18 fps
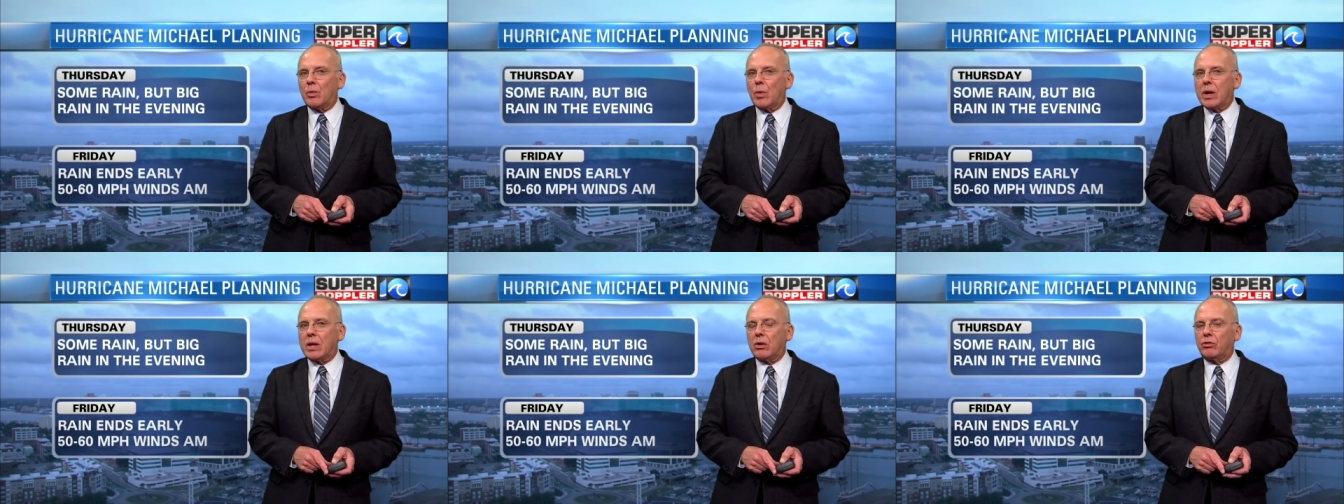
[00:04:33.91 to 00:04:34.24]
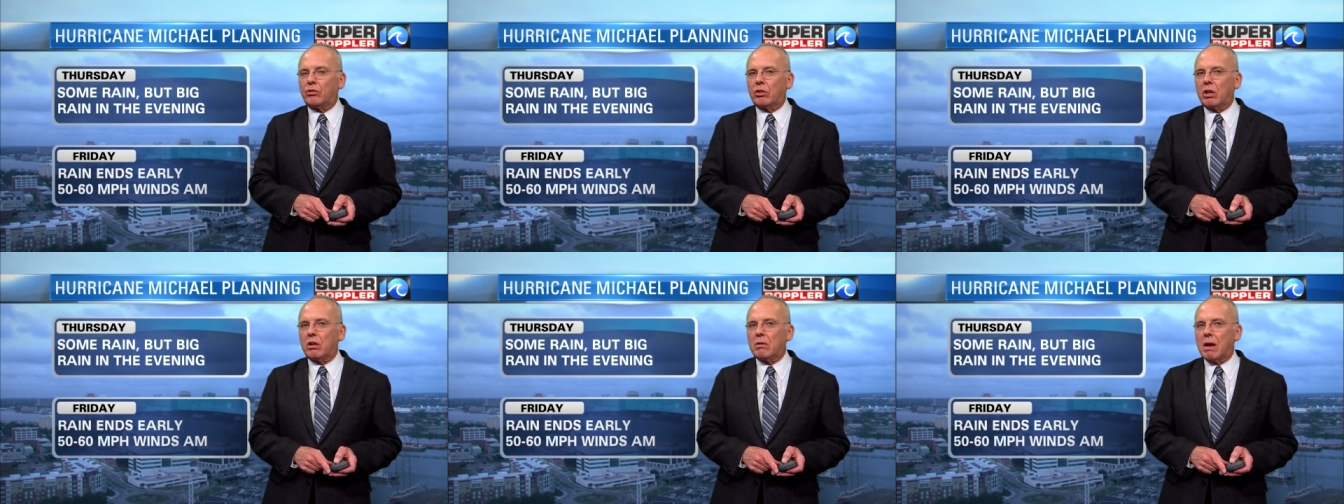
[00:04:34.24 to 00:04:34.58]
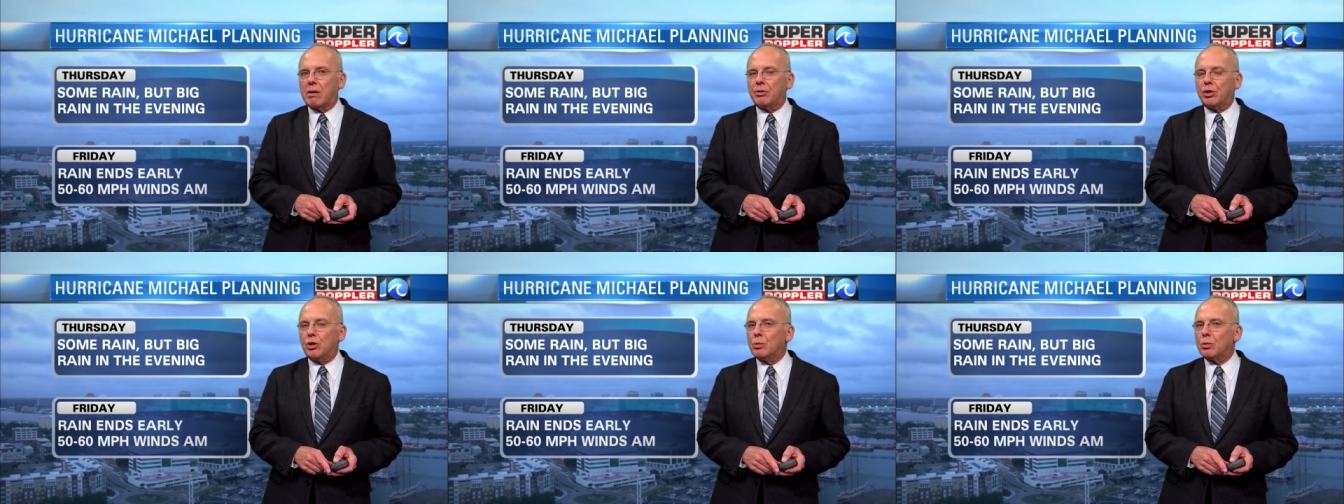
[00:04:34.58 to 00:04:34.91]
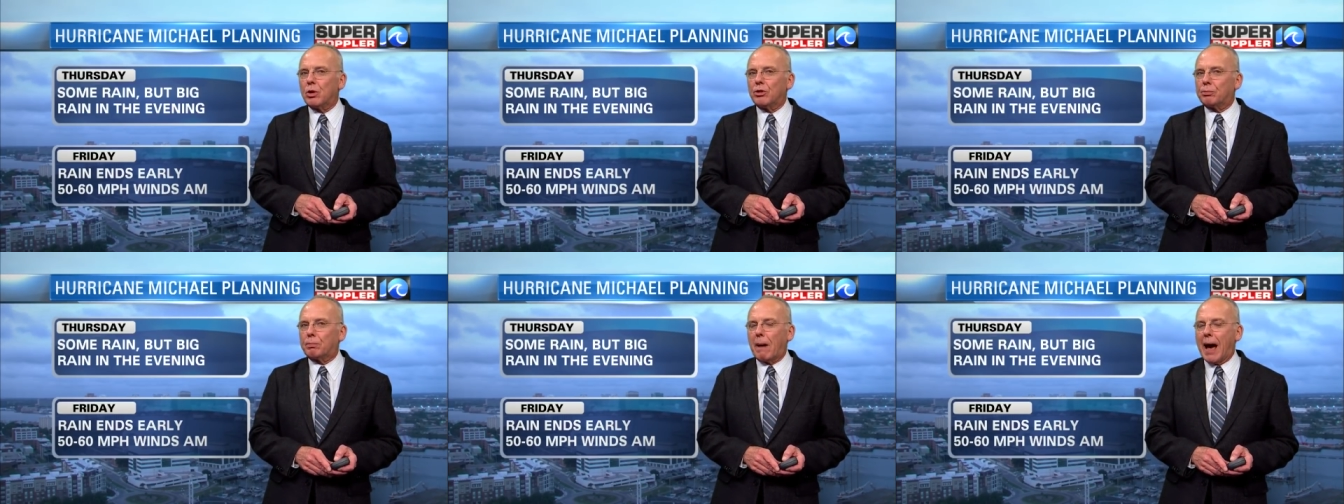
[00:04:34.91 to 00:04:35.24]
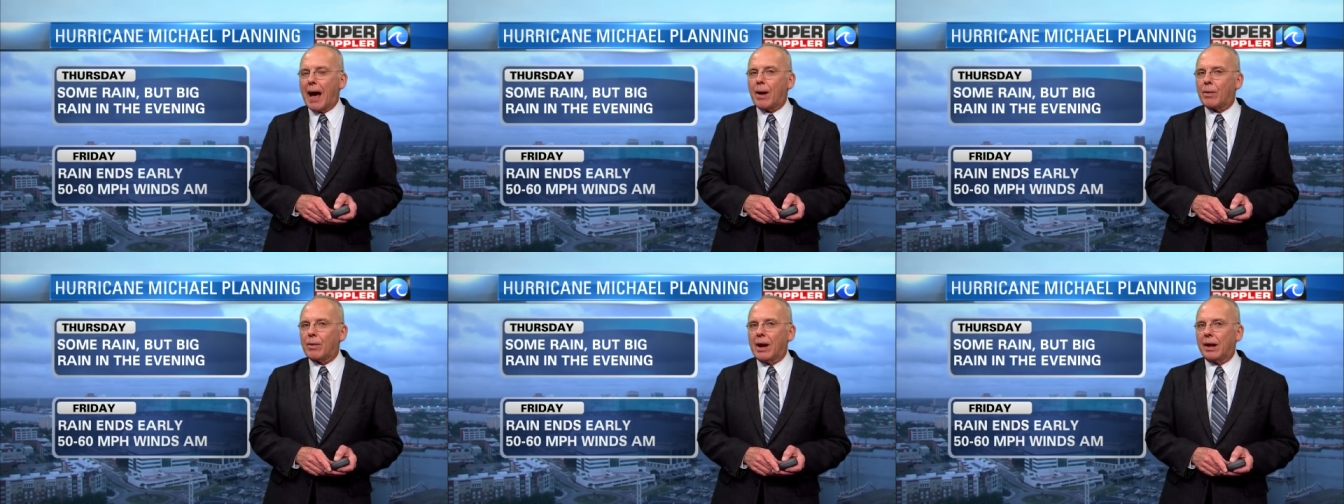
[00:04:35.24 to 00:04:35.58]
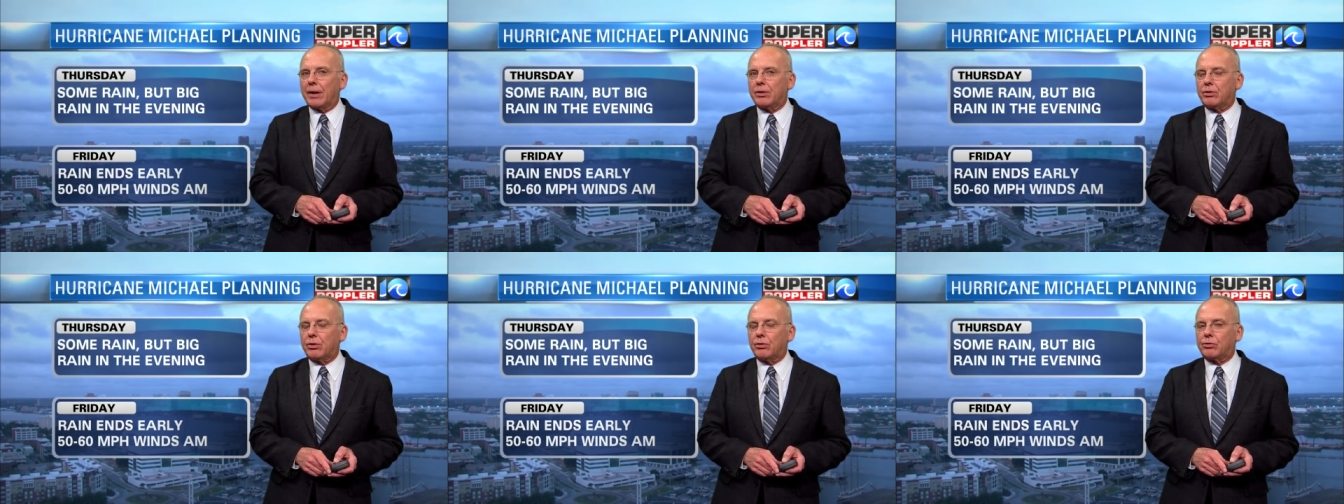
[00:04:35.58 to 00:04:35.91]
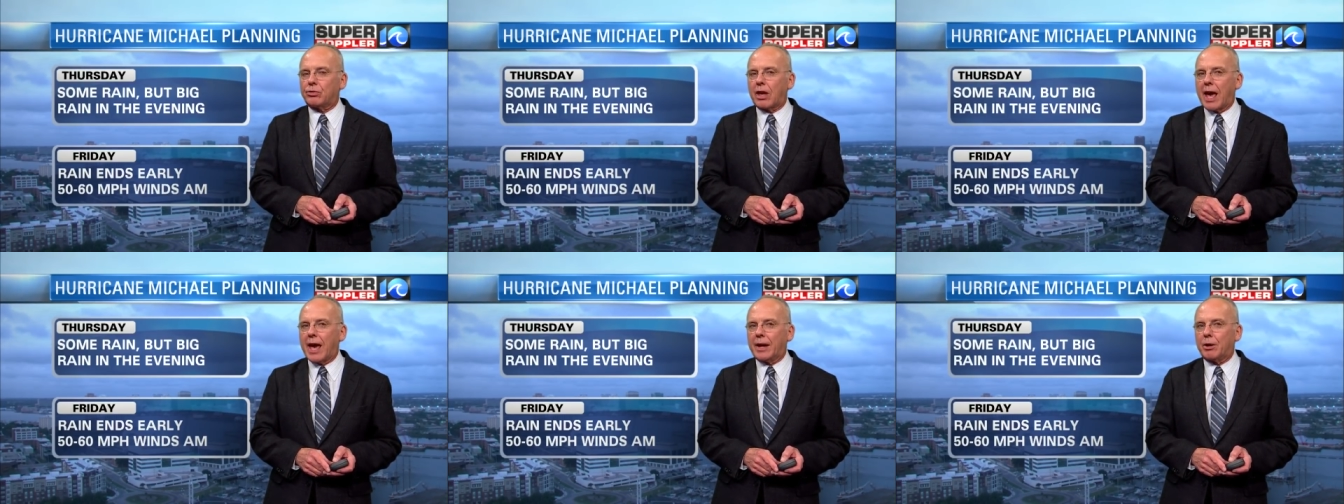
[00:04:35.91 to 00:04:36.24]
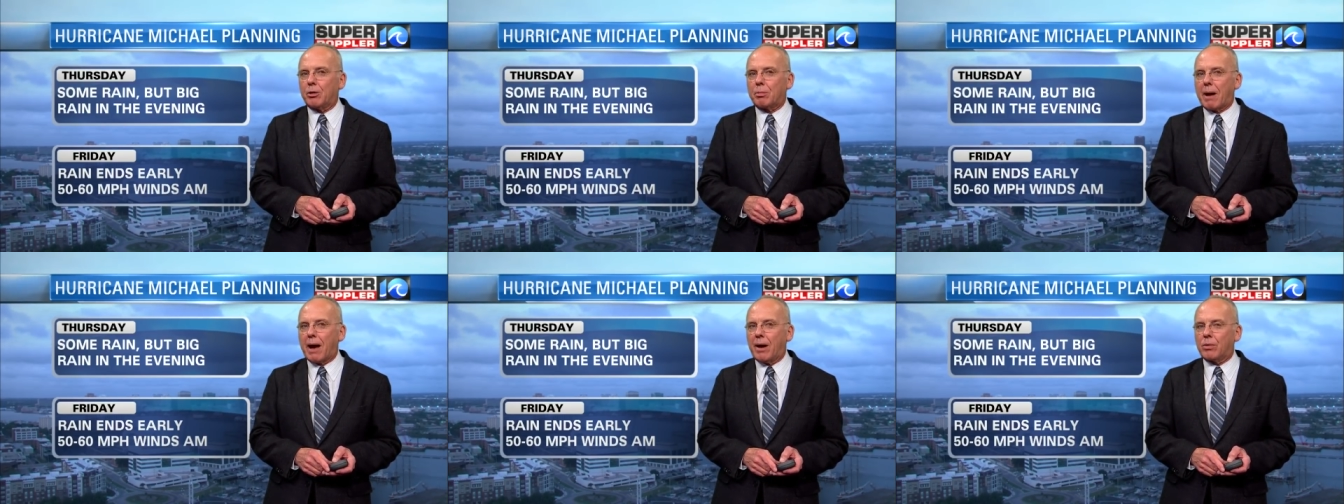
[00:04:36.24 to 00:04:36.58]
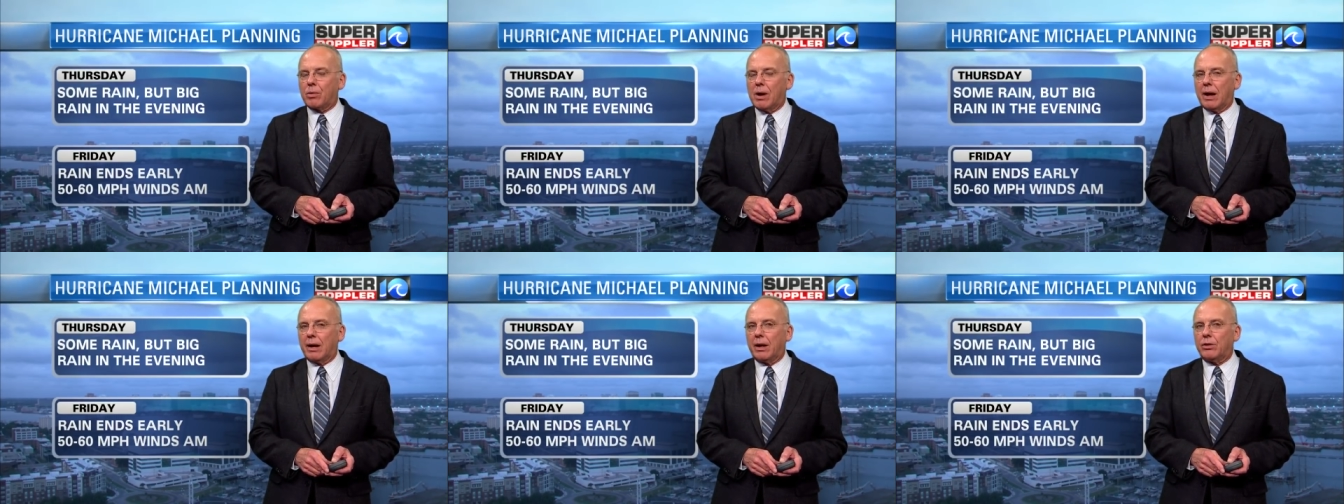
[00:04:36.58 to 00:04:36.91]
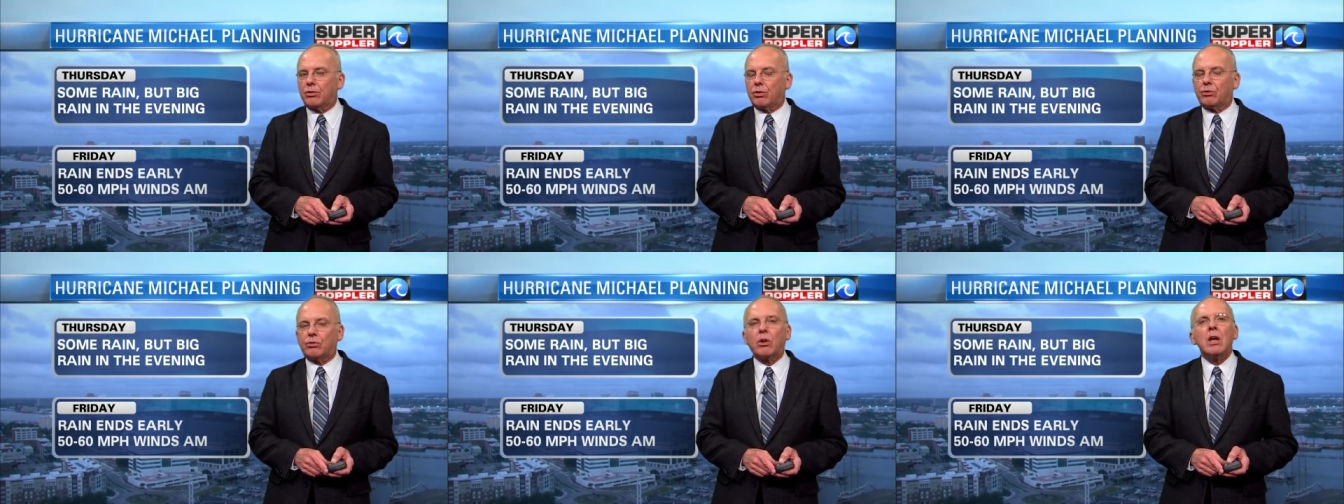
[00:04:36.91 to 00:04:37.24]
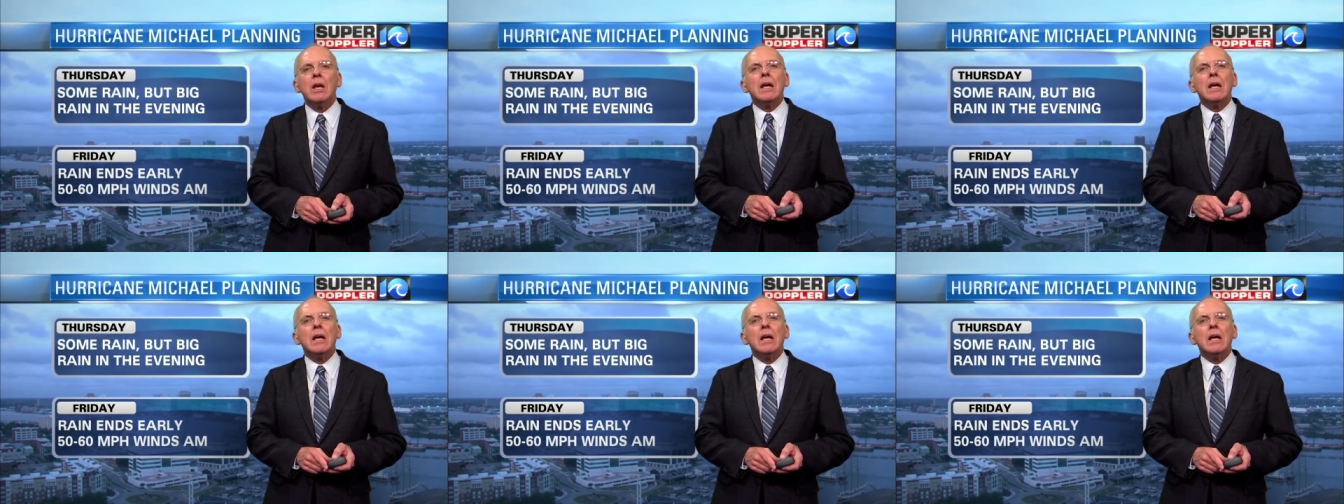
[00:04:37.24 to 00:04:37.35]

We could see uh, numerous power outages, scattered power outages,